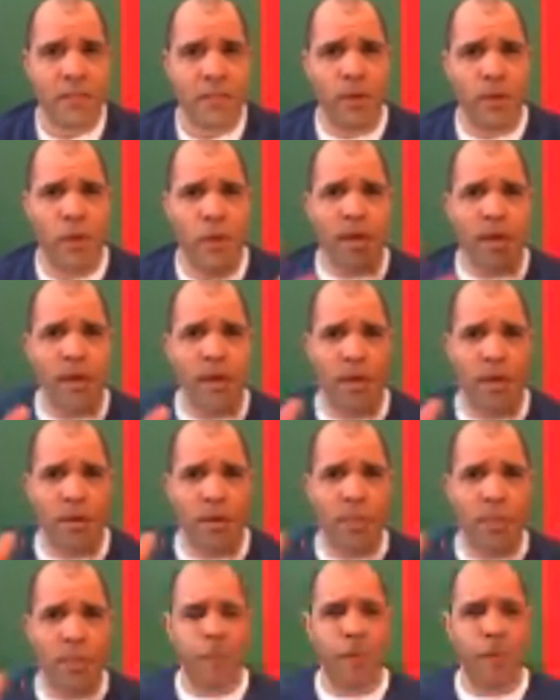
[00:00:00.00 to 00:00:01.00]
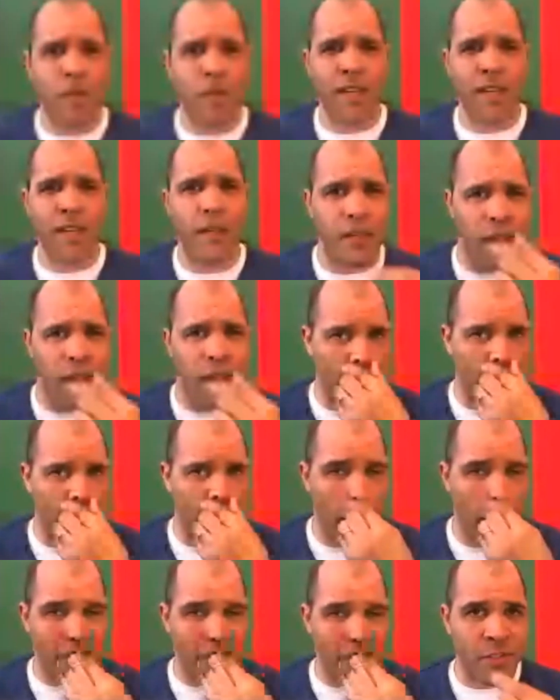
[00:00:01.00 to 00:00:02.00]
And but so the, the people in
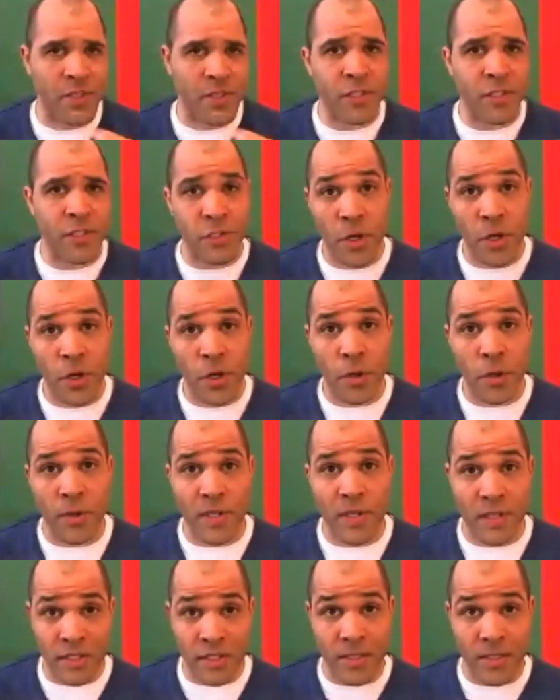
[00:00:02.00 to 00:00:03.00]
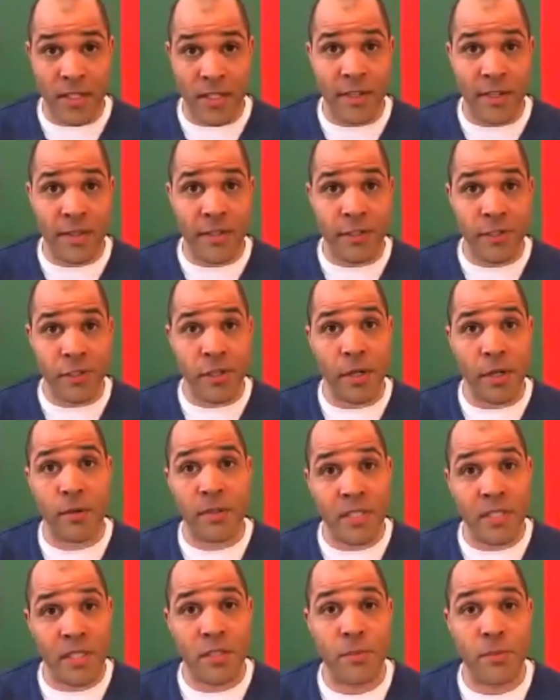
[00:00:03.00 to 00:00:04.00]
the, the watching the show or listening to the
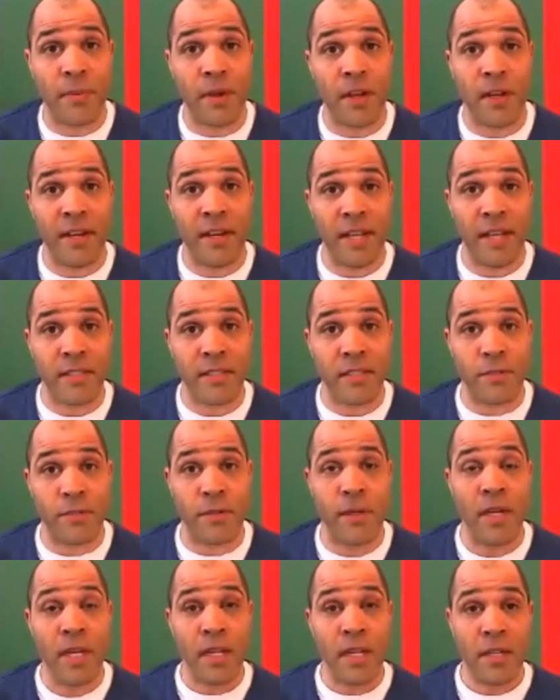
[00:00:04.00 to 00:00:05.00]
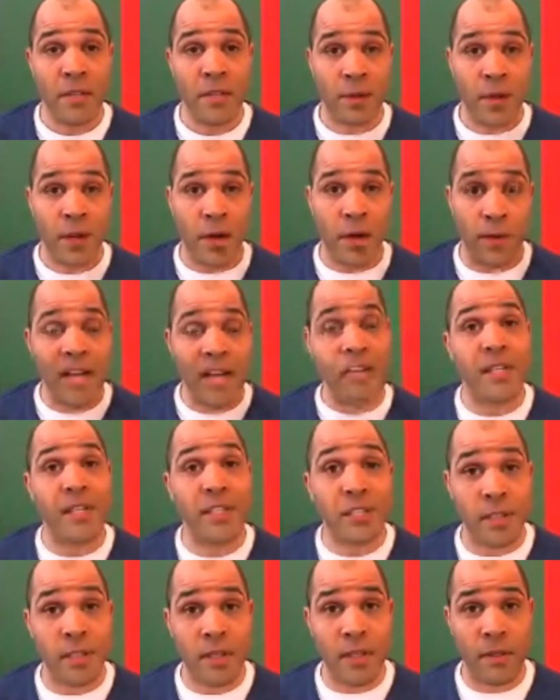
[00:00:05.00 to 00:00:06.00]
show, because this will be in a podcast too, don't know.
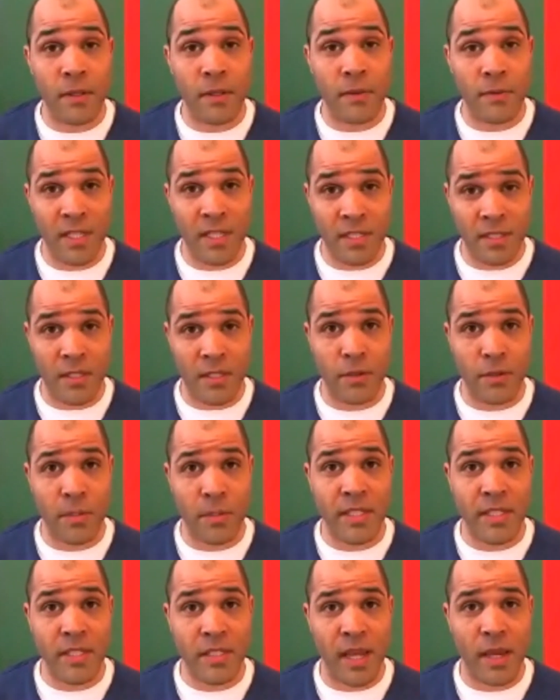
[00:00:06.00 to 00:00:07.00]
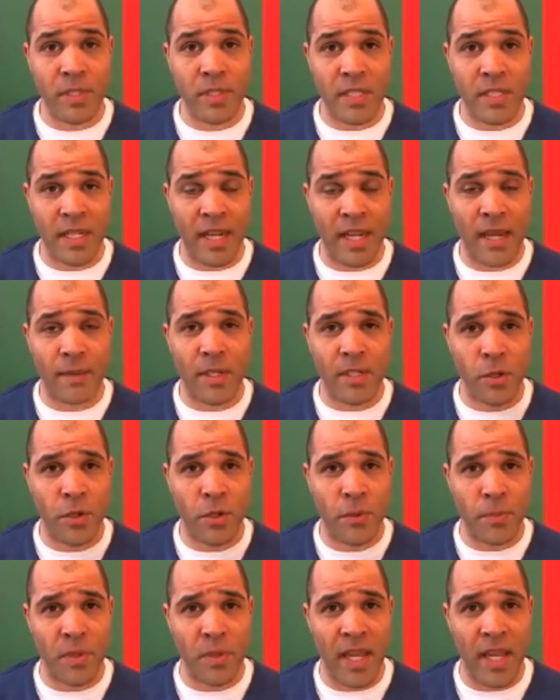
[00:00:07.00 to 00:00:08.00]
Imagination that is the Only Escape was a game
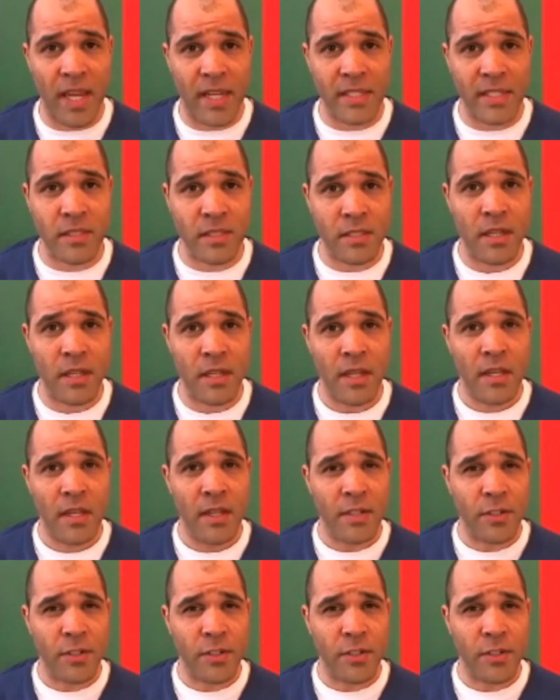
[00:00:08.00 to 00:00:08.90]
that took place